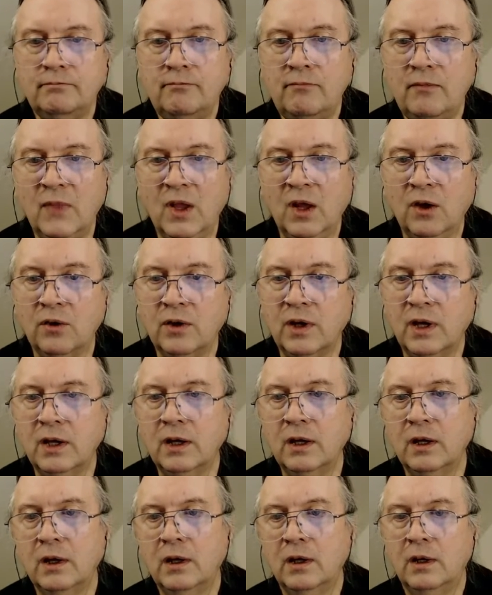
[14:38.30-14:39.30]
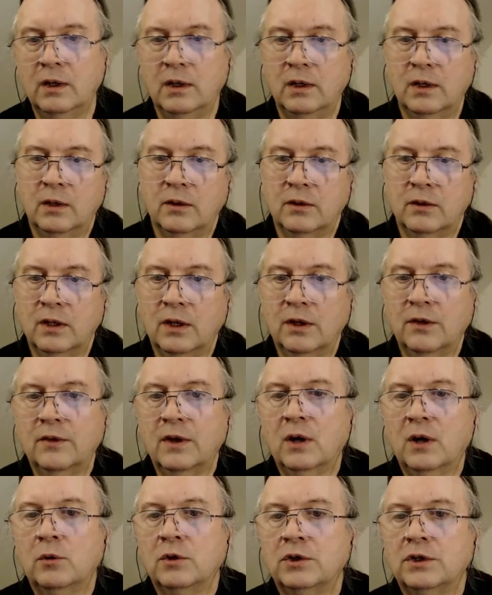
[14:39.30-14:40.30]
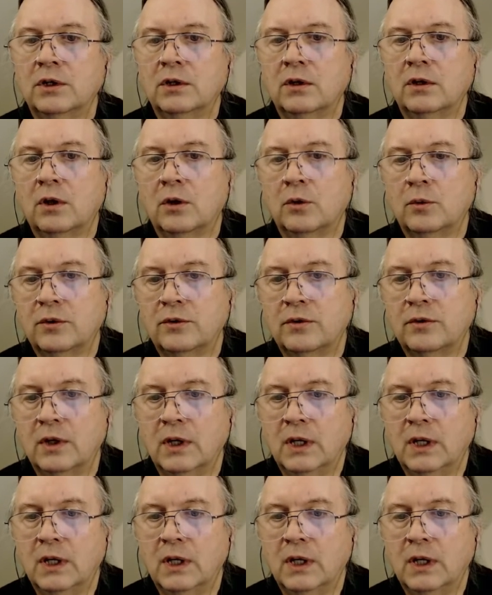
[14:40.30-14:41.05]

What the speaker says: Okay, the other thing I want you to know is